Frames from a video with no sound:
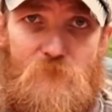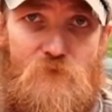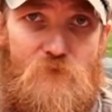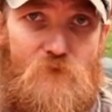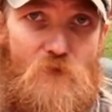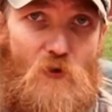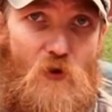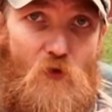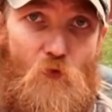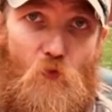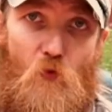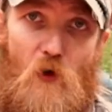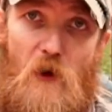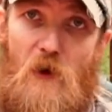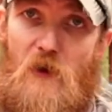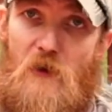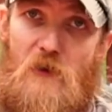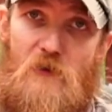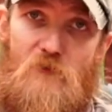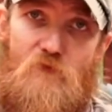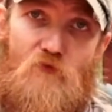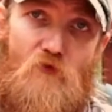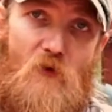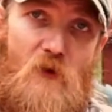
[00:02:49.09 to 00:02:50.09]
a
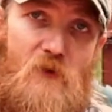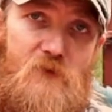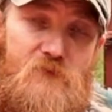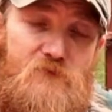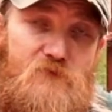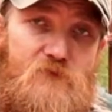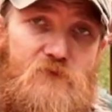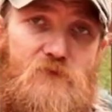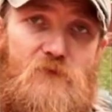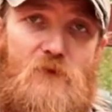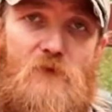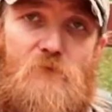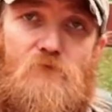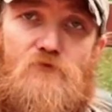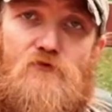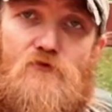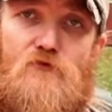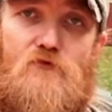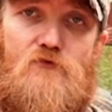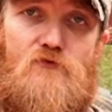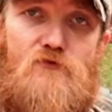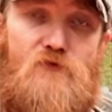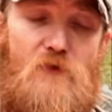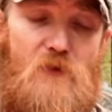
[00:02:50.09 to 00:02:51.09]
wide range of
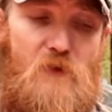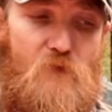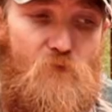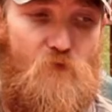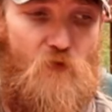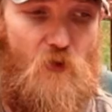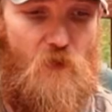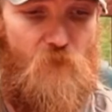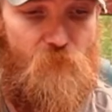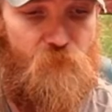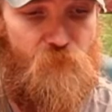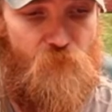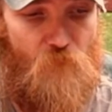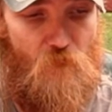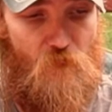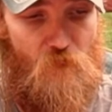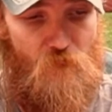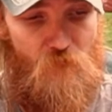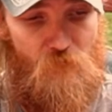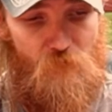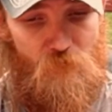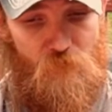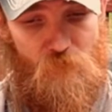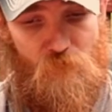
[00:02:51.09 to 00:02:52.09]
temperatures, anywhere
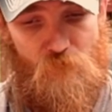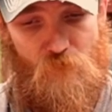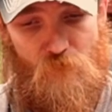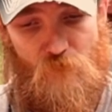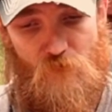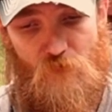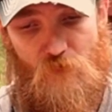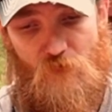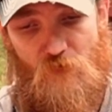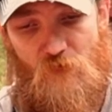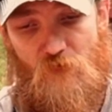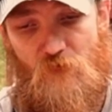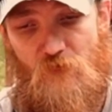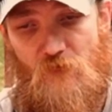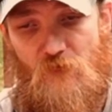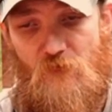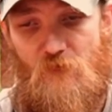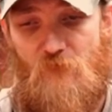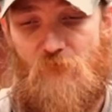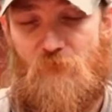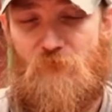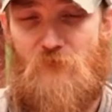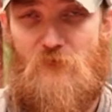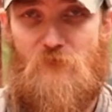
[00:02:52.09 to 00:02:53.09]
from
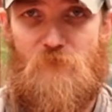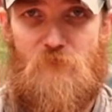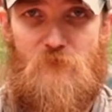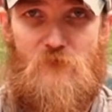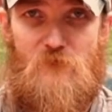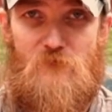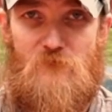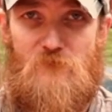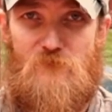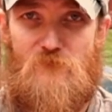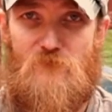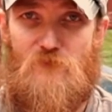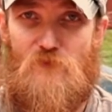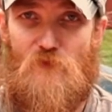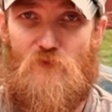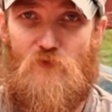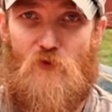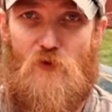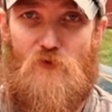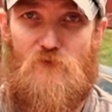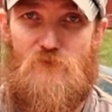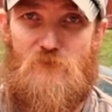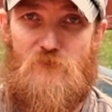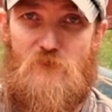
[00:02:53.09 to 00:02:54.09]
50s to
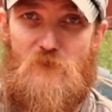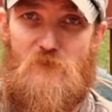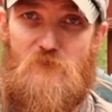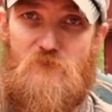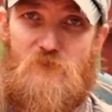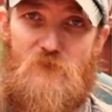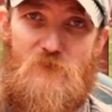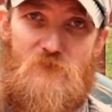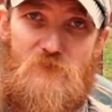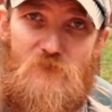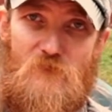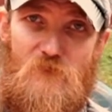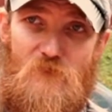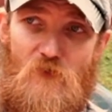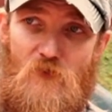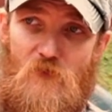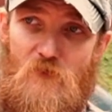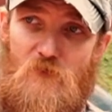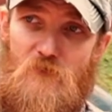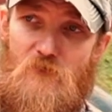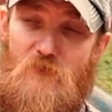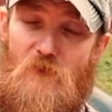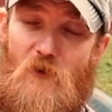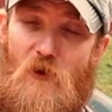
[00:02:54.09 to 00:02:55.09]
low 60s at
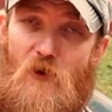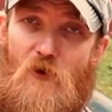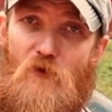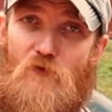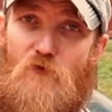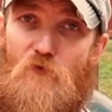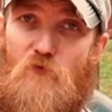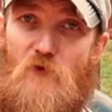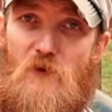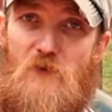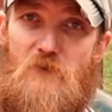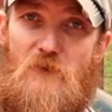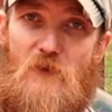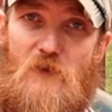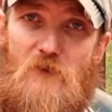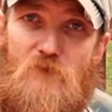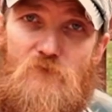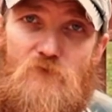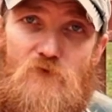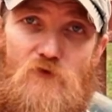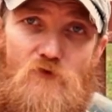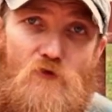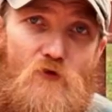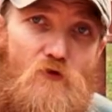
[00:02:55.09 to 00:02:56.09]
night, all the way
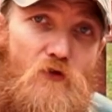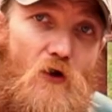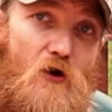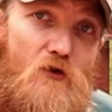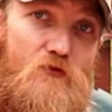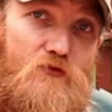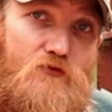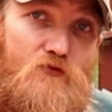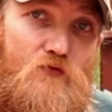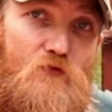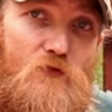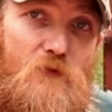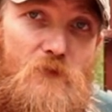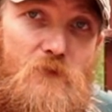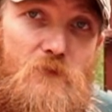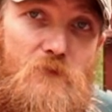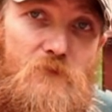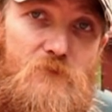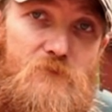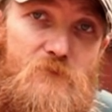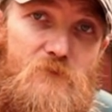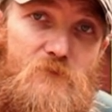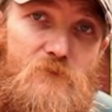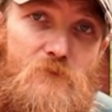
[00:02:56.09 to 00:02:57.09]
down to the low
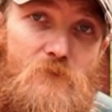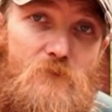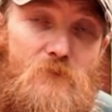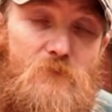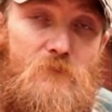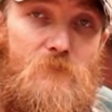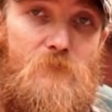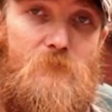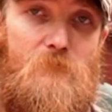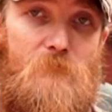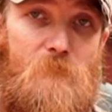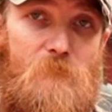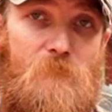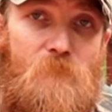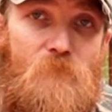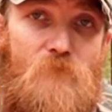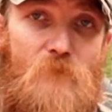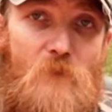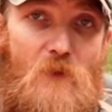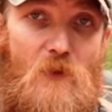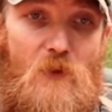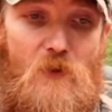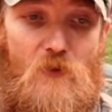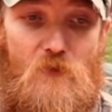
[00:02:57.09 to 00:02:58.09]
20s.
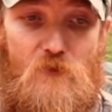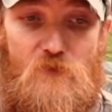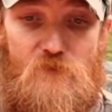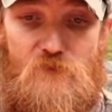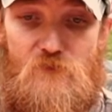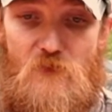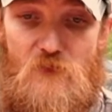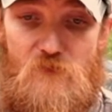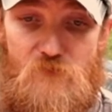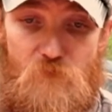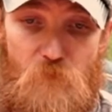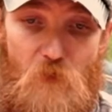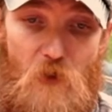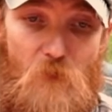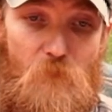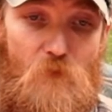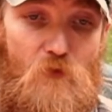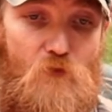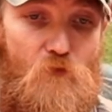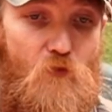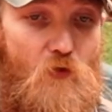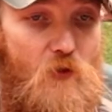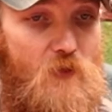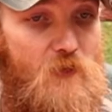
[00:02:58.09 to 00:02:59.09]
Because that's
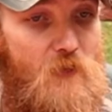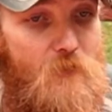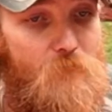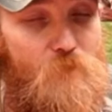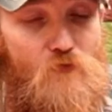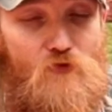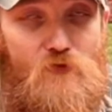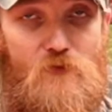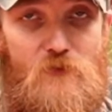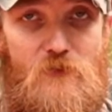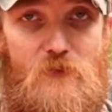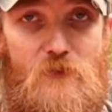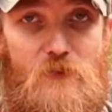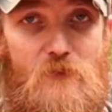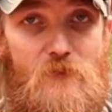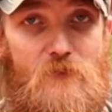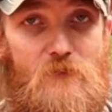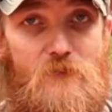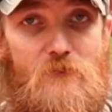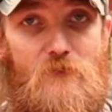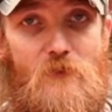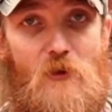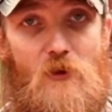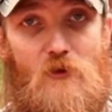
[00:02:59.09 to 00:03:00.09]
probably what I'm going to get.
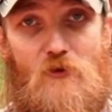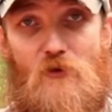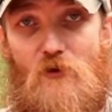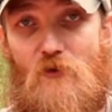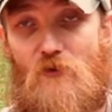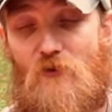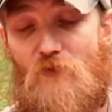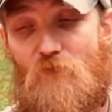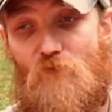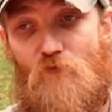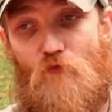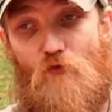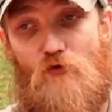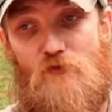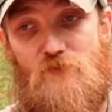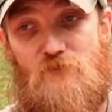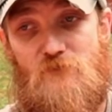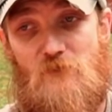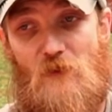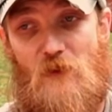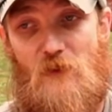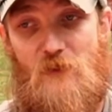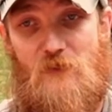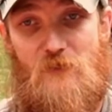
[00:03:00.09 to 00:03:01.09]

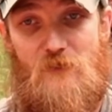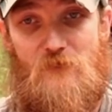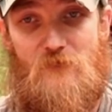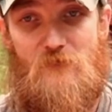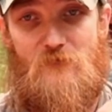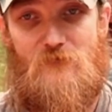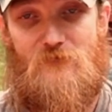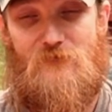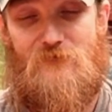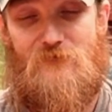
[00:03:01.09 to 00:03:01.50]
Once I hit